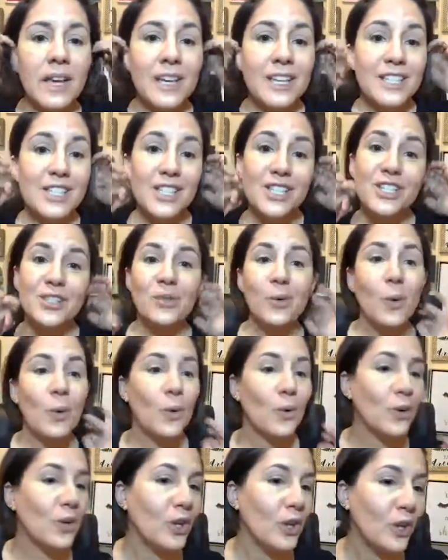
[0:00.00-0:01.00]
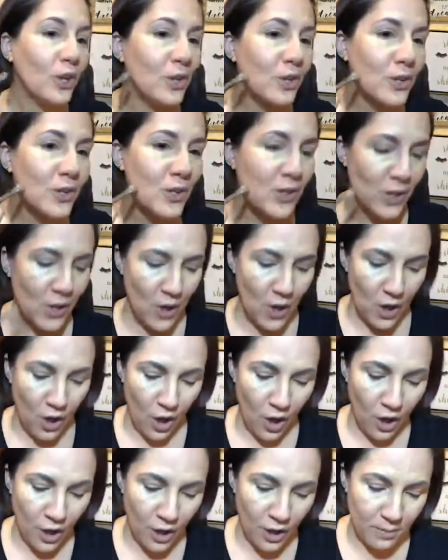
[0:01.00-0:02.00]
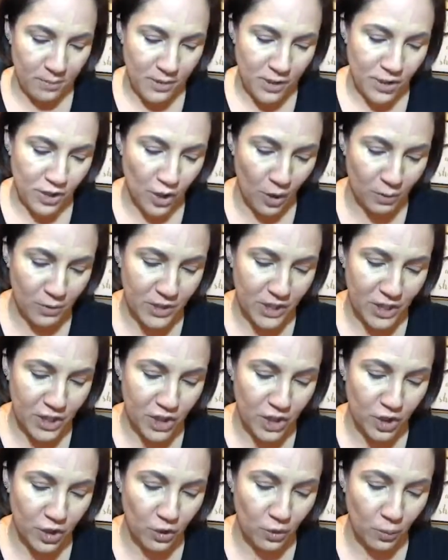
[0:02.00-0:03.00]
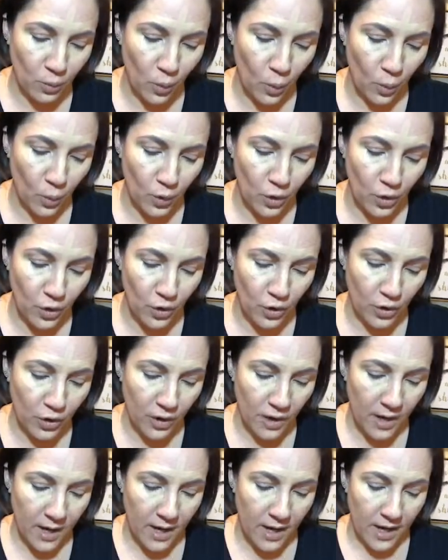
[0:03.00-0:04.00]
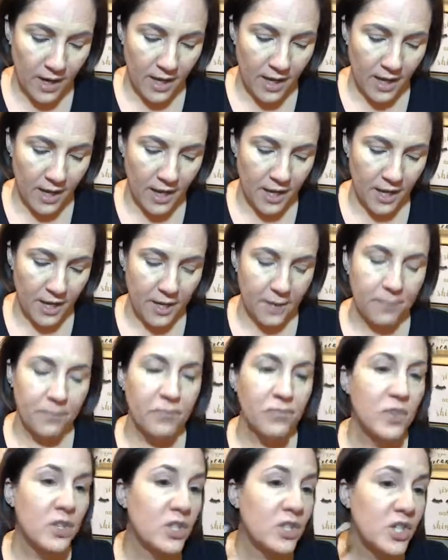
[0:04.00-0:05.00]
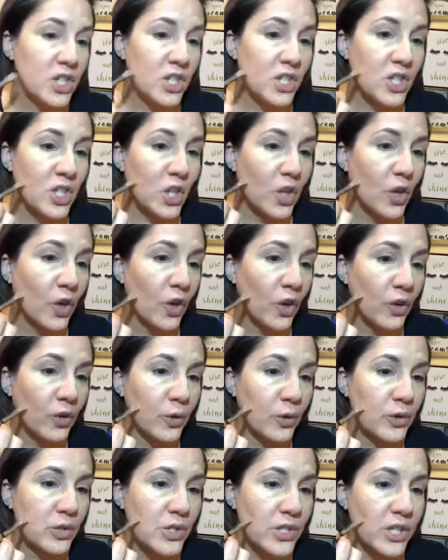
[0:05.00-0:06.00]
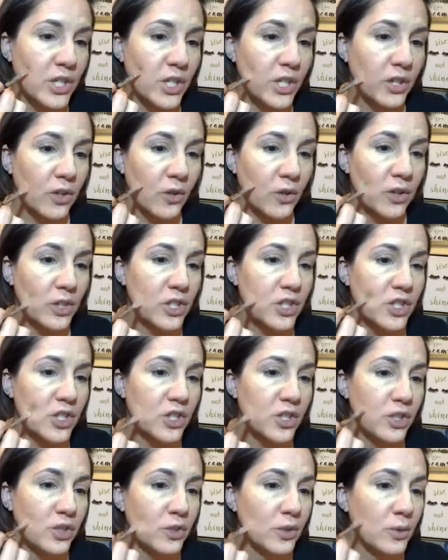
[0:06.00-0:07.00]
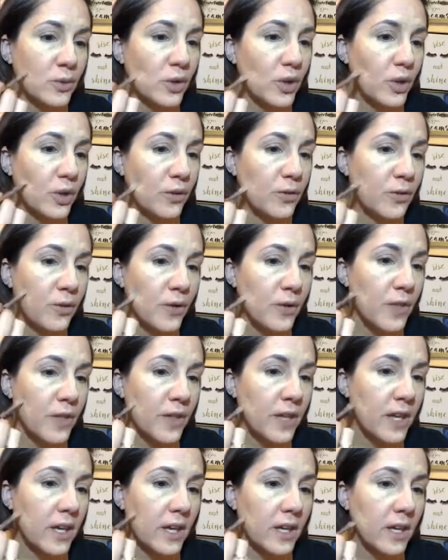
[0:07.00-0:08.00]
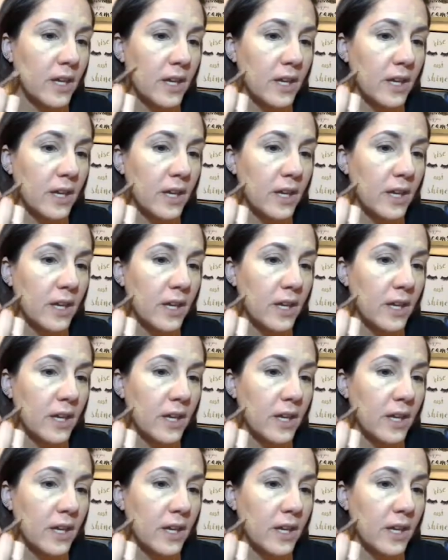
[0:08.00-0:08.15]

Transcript: Did you order yours? So did you order just the contour stick, or did you go for the